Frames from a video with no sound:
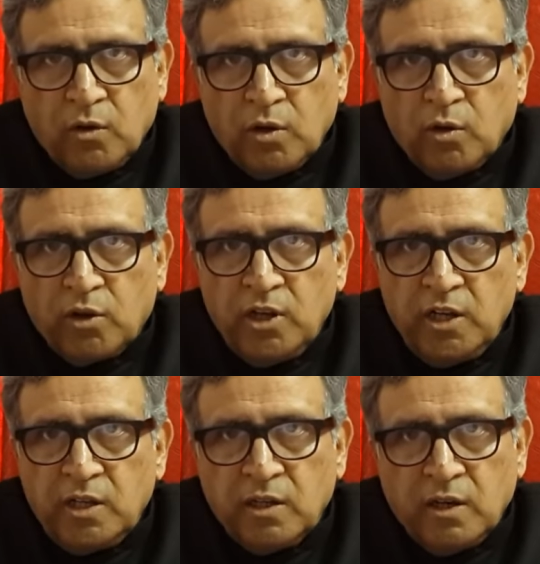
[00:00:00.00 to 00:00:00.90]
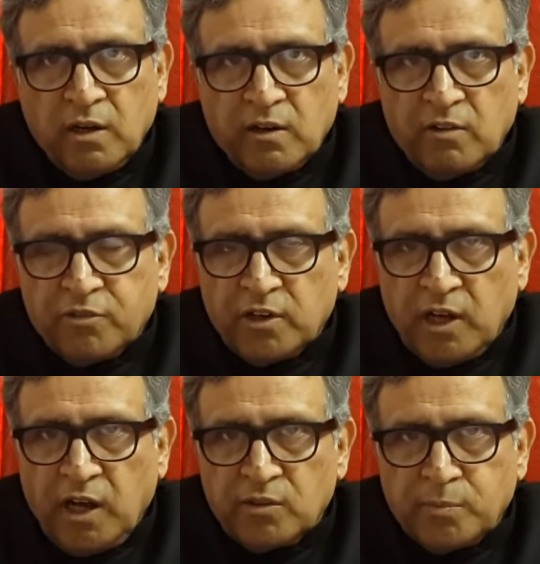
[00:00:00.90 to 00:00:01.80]
colloquially referred
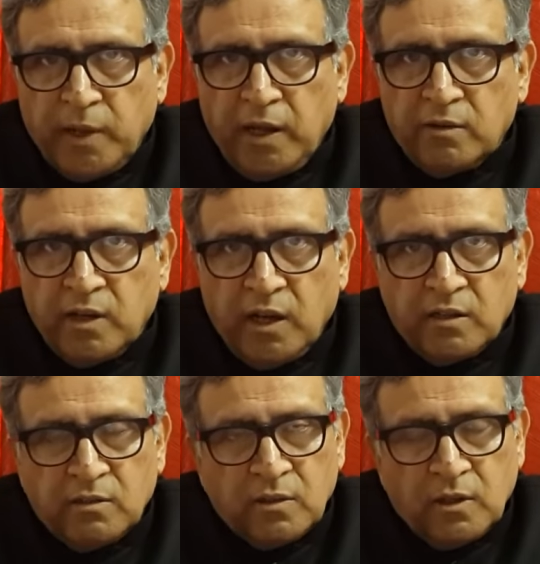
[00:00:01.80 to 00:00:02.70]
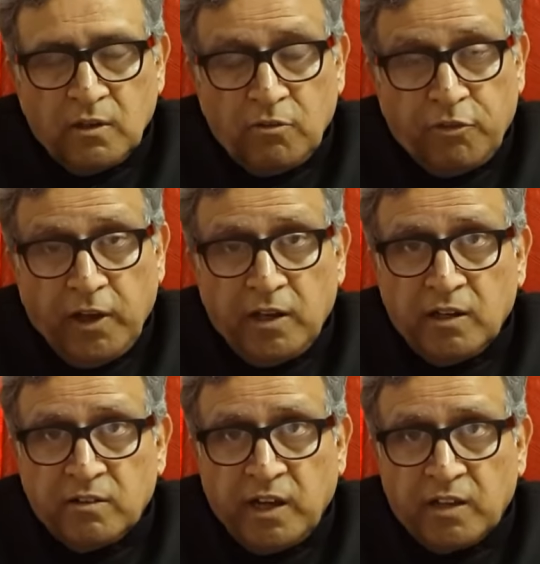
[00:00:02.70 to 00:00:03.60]
as playing dead,
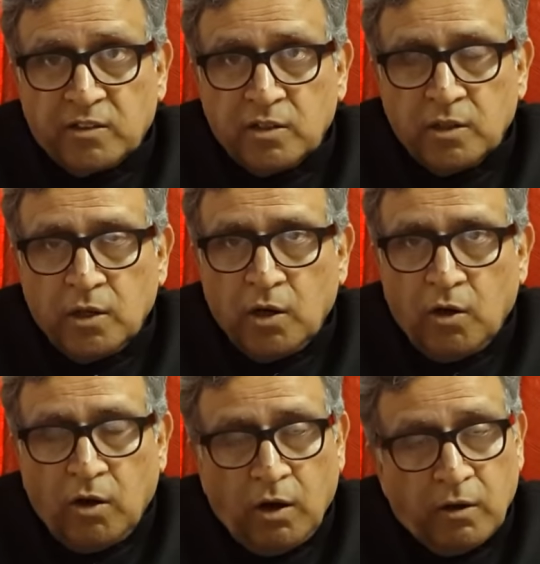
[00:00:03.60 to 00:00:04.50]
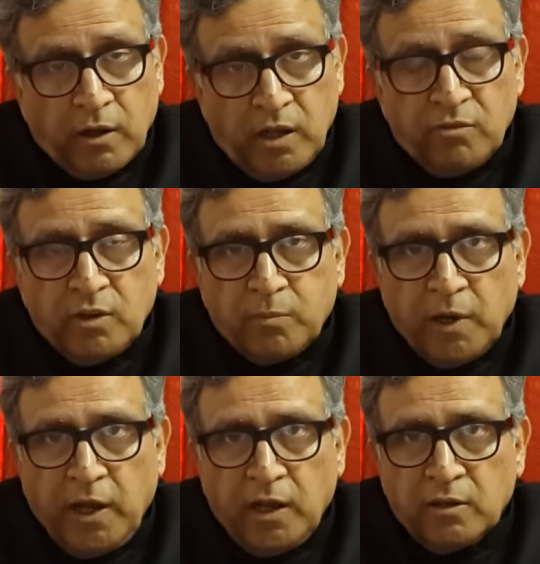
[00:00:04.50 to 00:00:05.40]
feigning death, or even
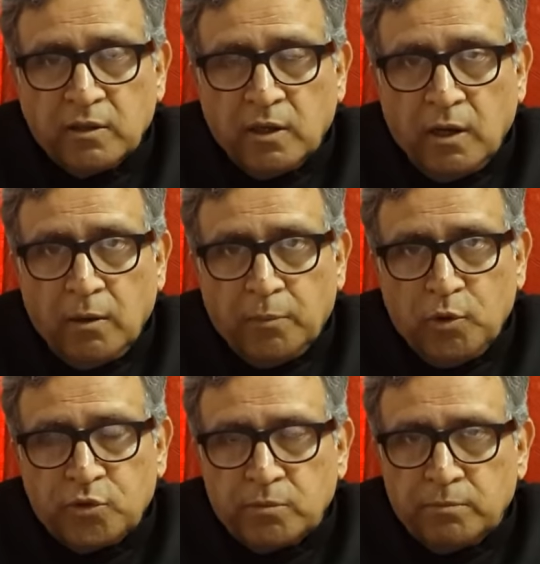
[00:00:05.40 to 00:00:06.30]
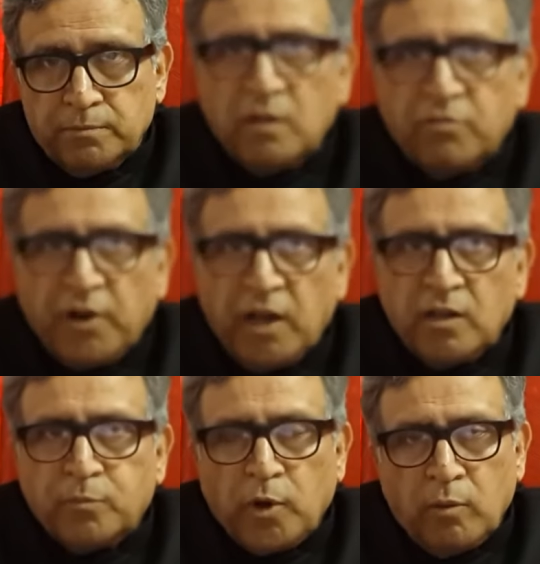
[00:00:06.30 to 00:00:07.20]
playing fearsome. In the
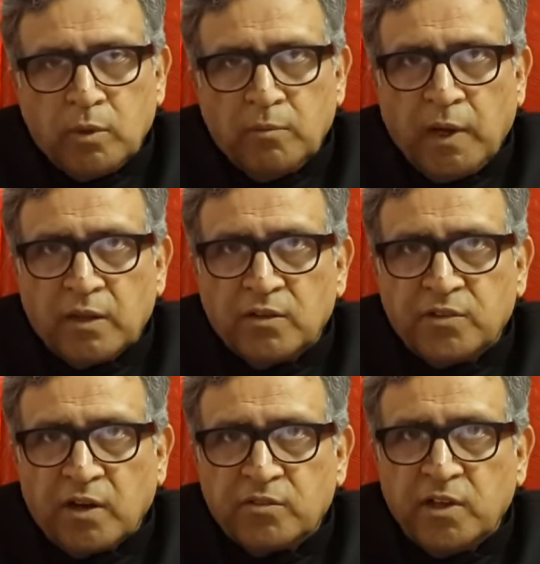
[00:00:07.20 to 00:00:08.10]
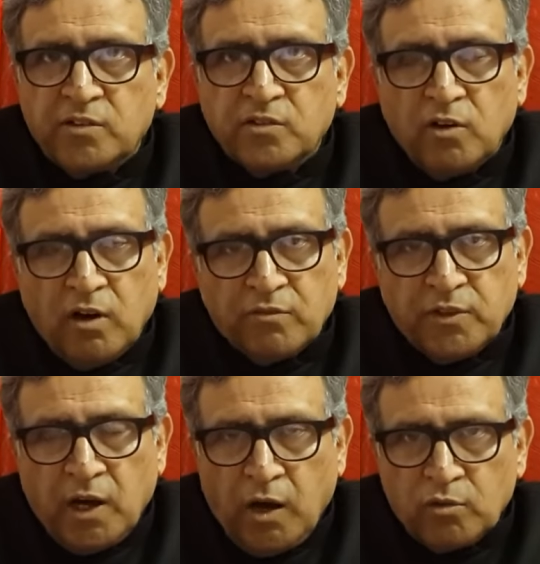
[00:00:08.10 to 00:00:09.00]
final problem and the success
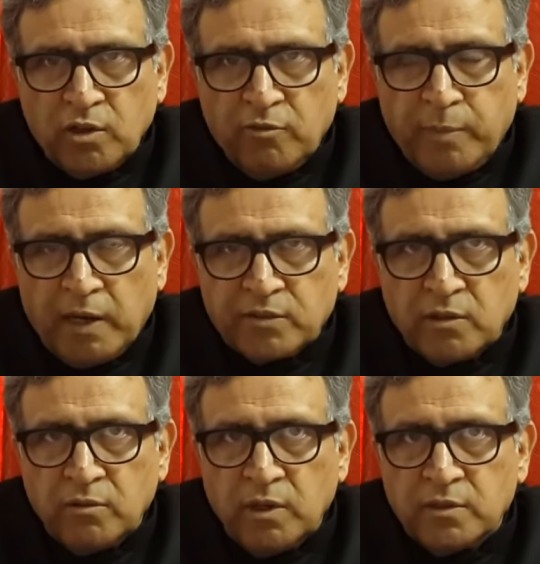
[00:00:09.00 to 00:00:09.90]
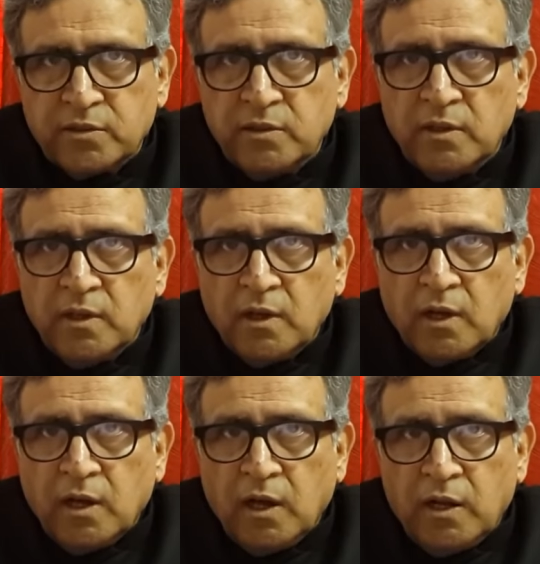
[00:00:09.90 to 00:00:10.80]
of The Hound of Baskervilles
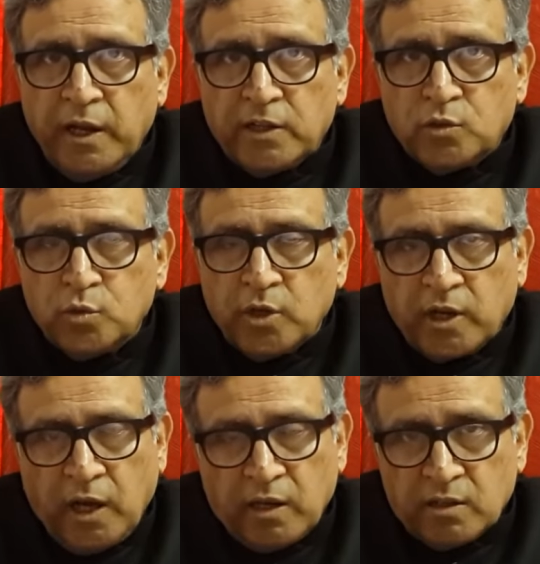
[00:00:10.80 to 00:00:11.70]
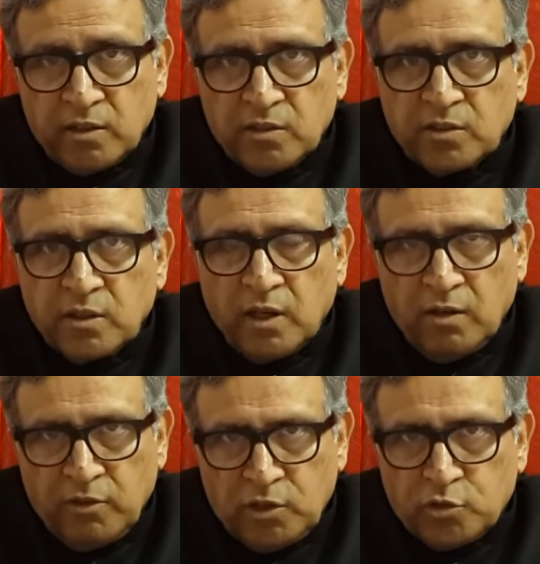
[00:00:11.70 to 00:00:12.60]
led to the character's
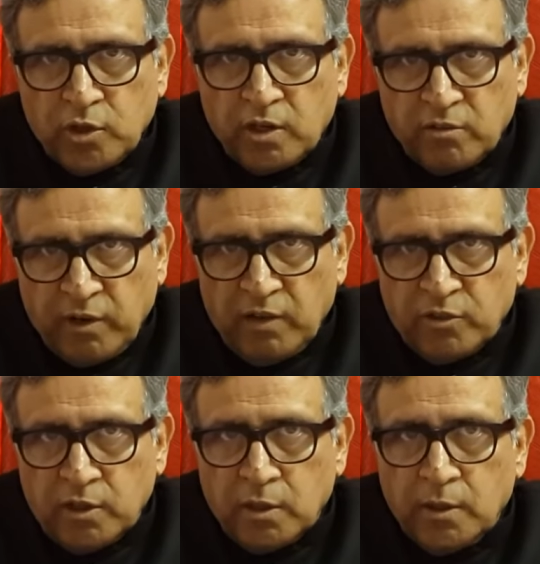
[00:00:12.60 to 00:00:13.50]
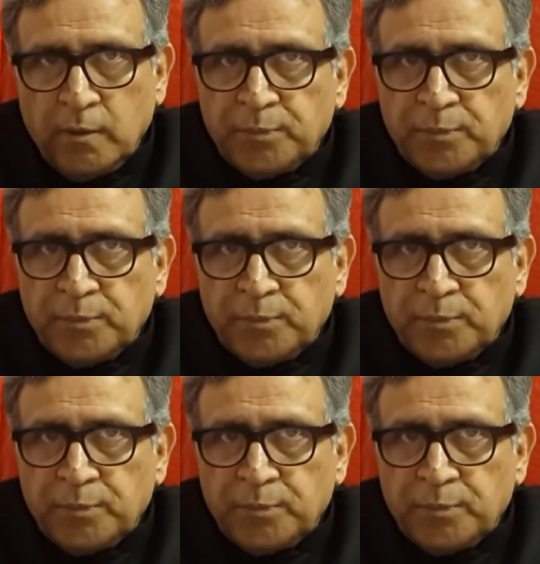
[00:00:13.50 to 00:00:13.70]
eventual revival.